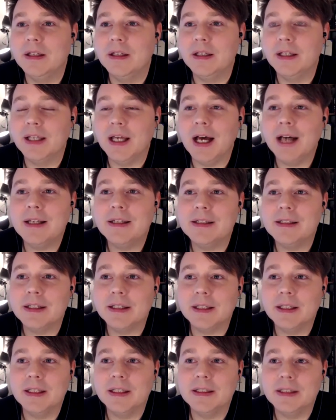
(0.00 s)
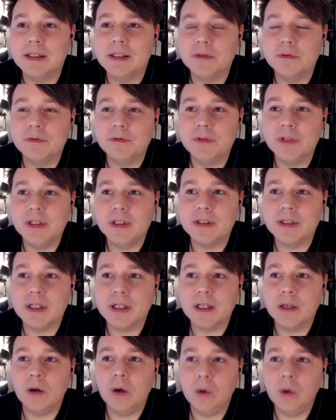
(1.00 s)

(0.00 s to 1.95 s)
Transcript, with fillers: God is like is is is uh,